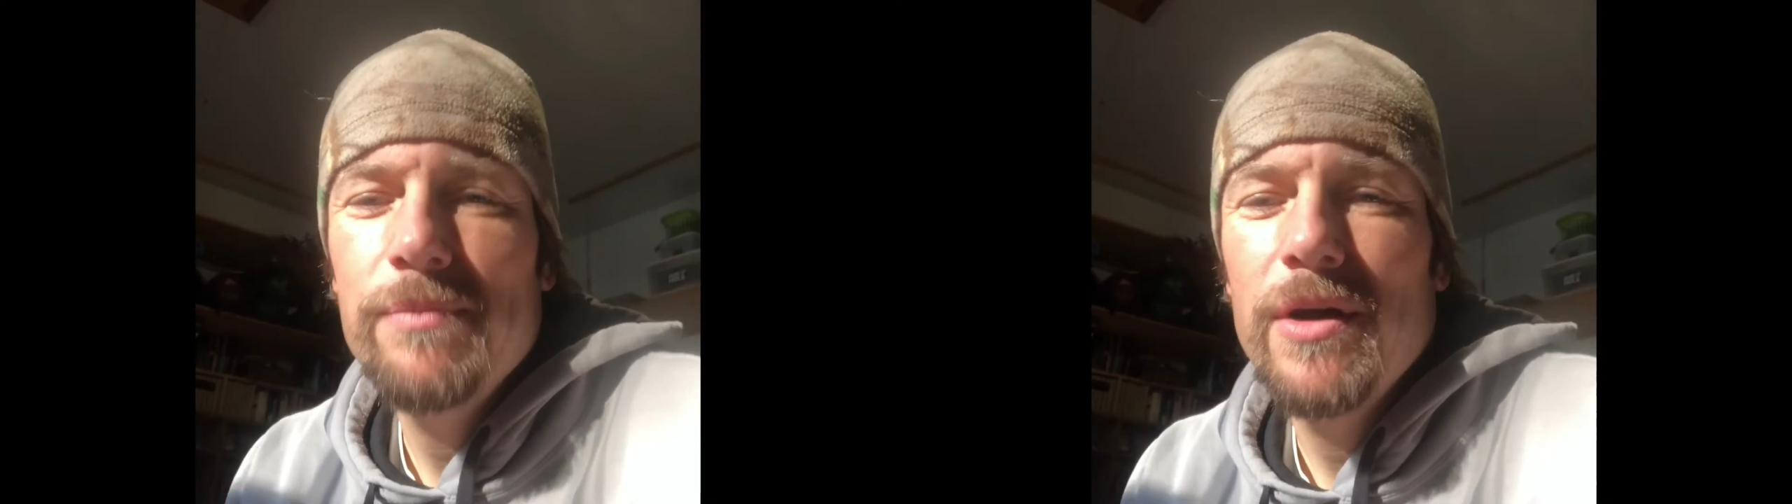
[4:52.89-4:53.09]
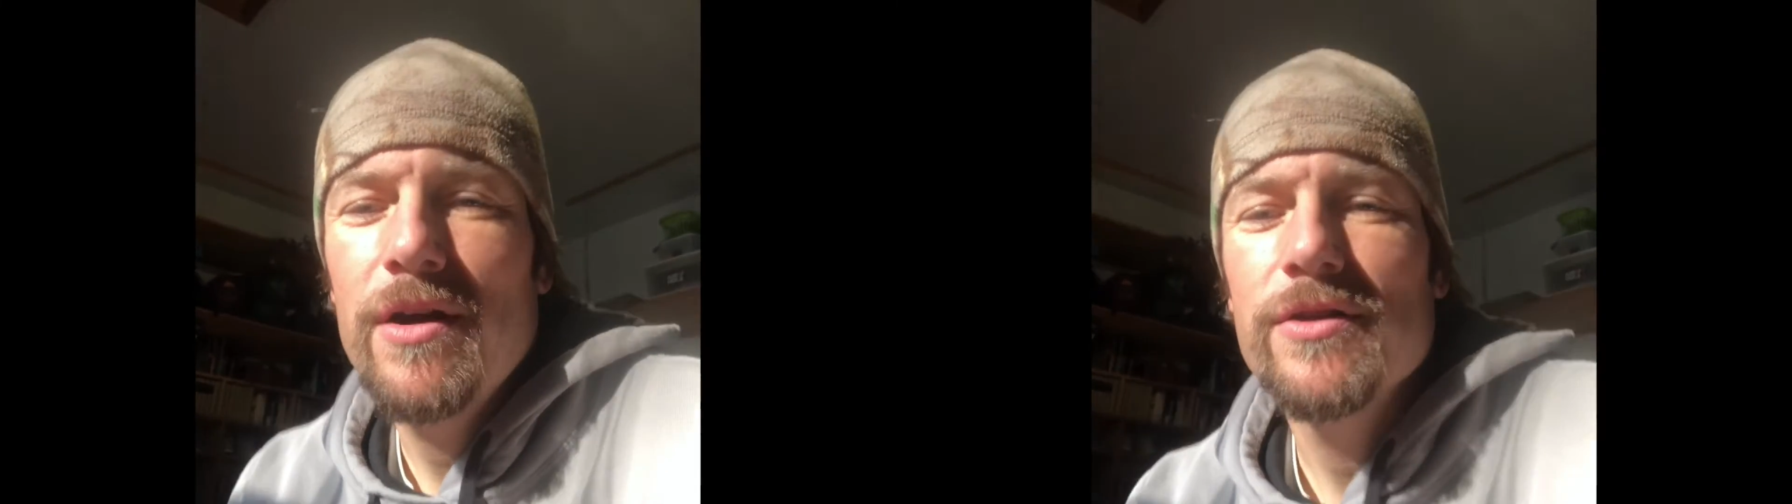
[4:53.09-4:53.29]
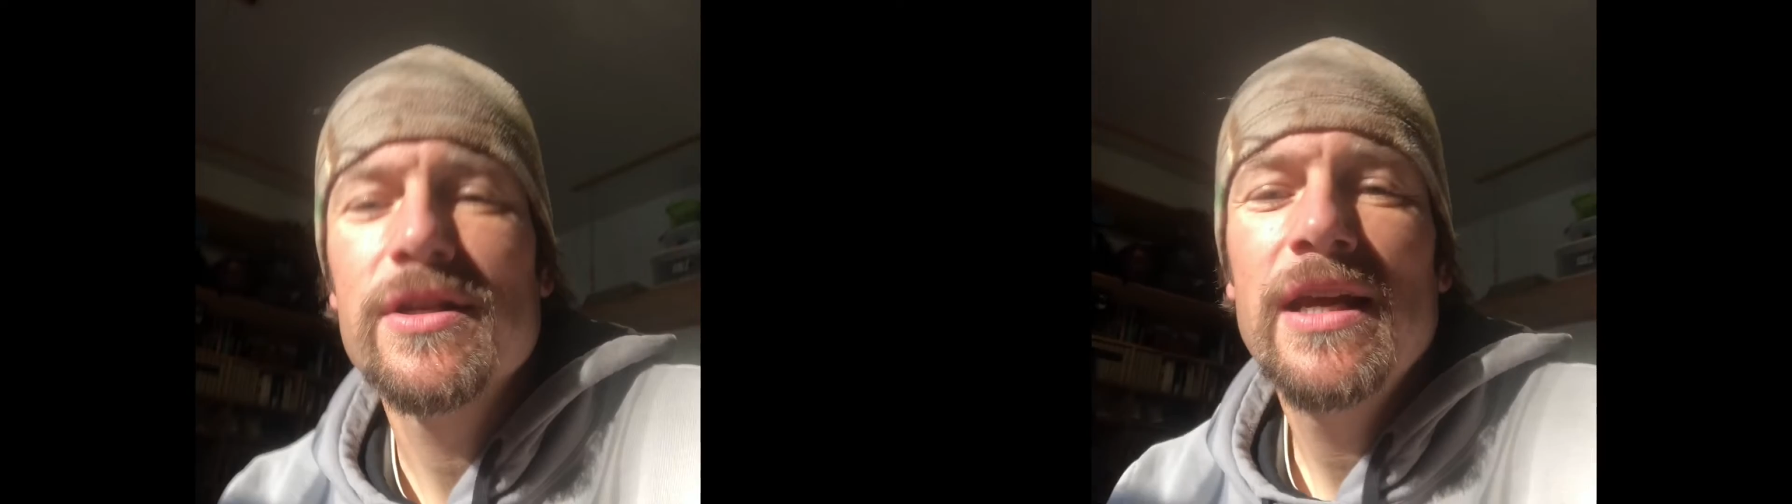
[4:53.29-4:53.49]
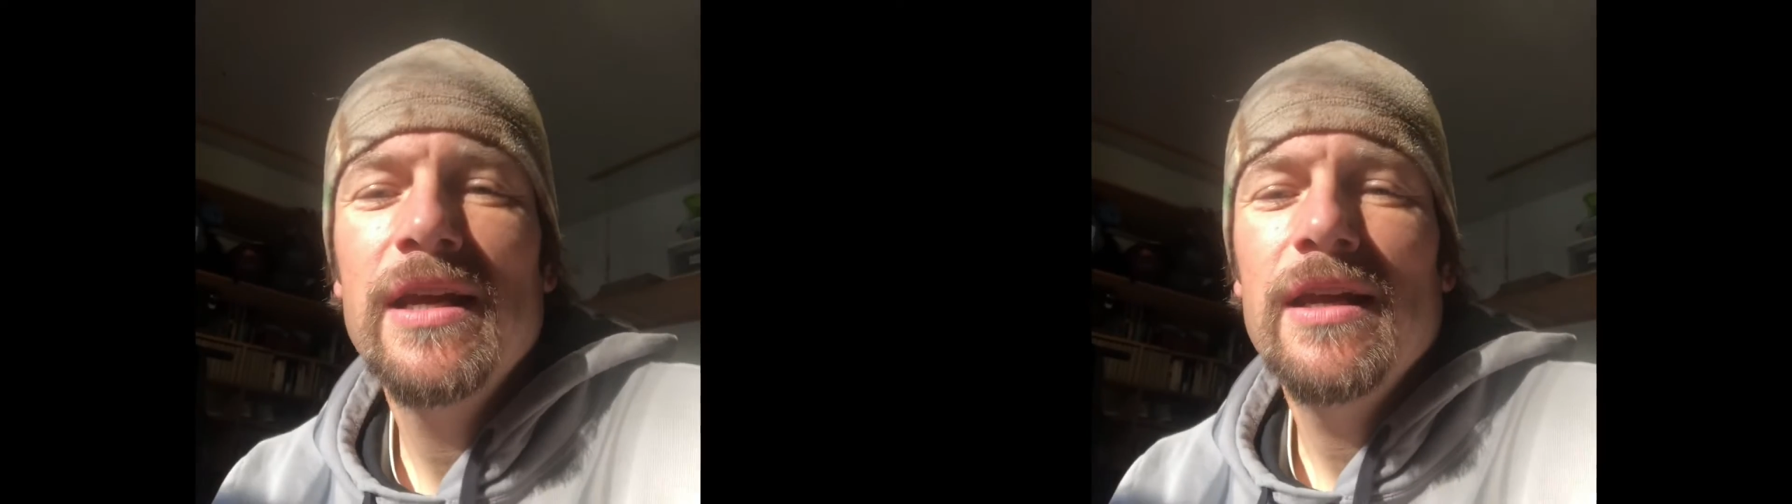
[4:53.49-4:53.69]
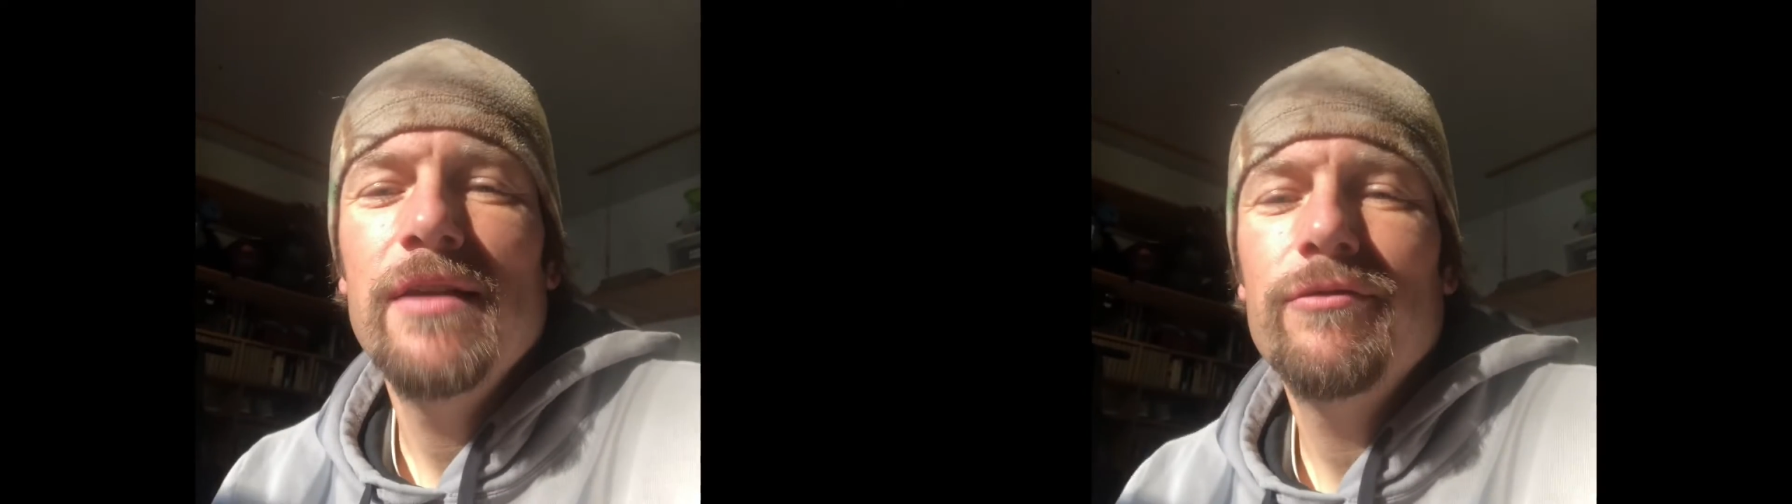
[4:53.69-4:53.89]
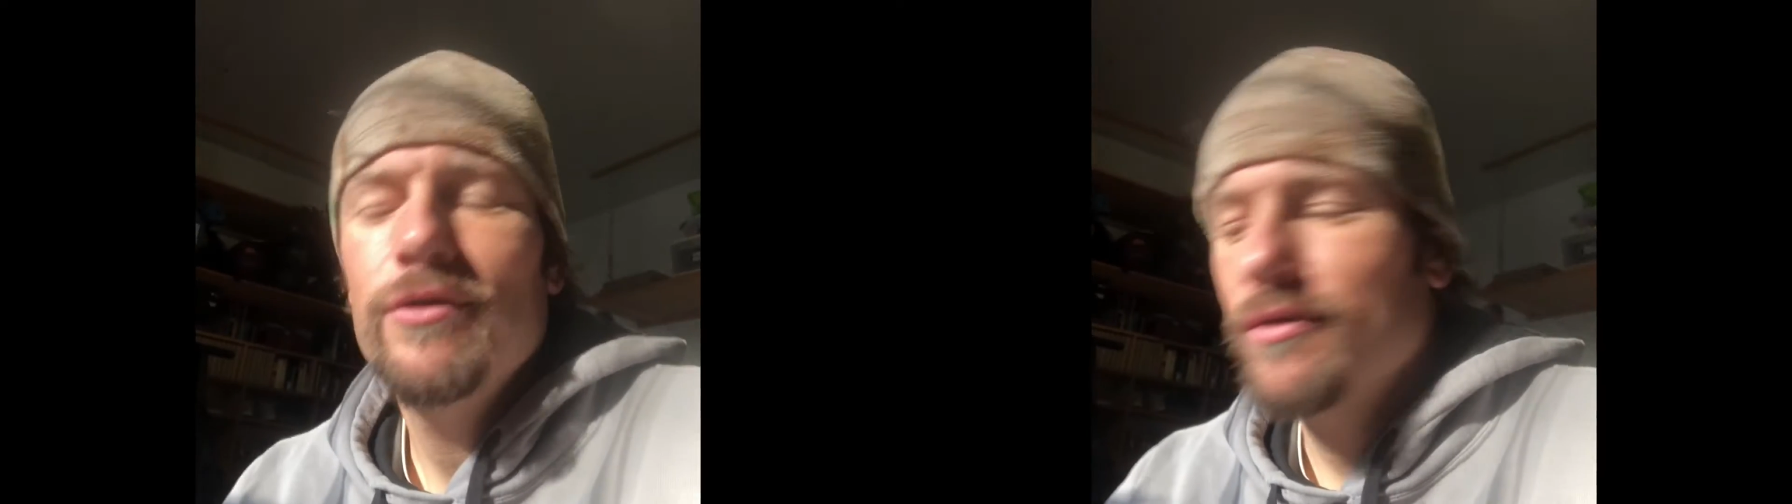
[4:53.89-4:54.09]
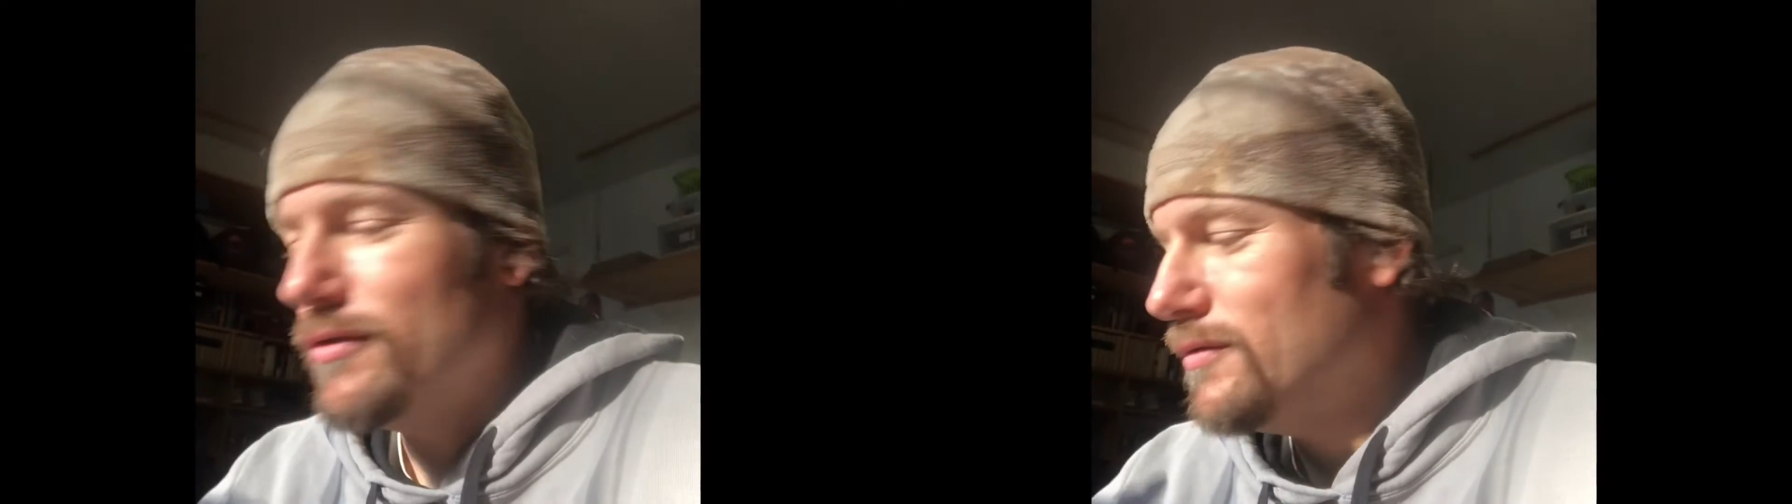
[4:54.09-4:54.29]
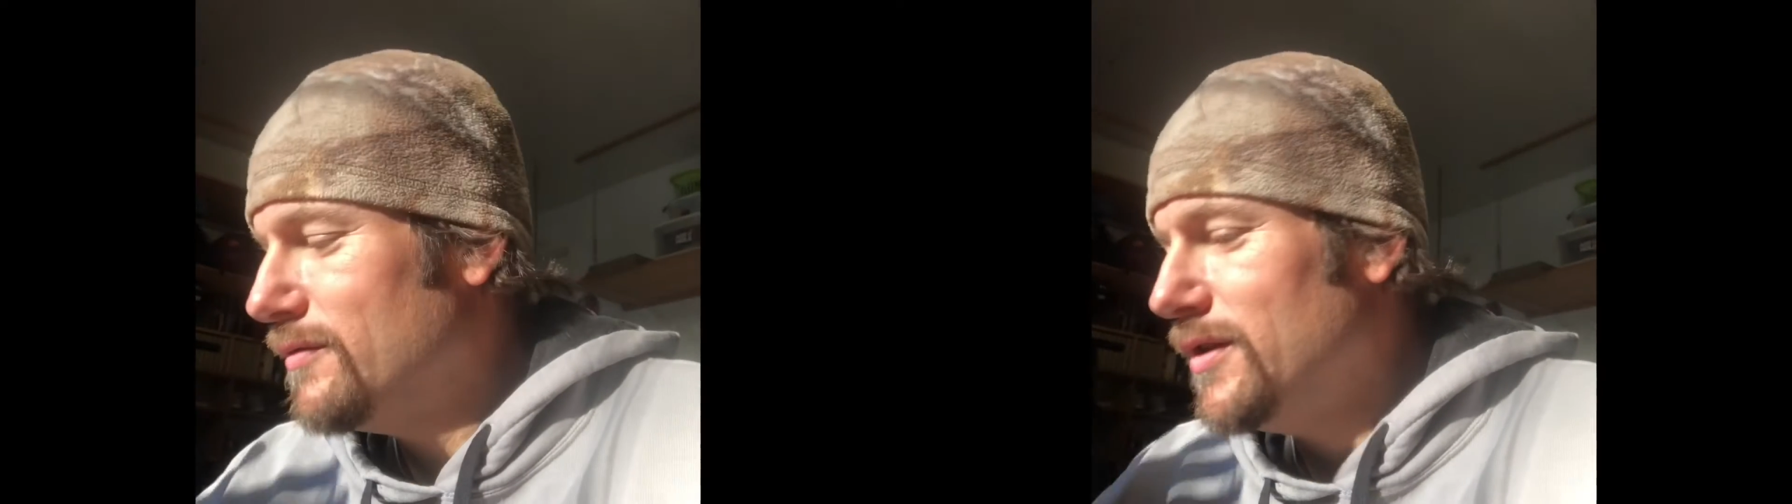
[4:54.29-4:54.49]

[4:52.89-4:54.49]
because if you're,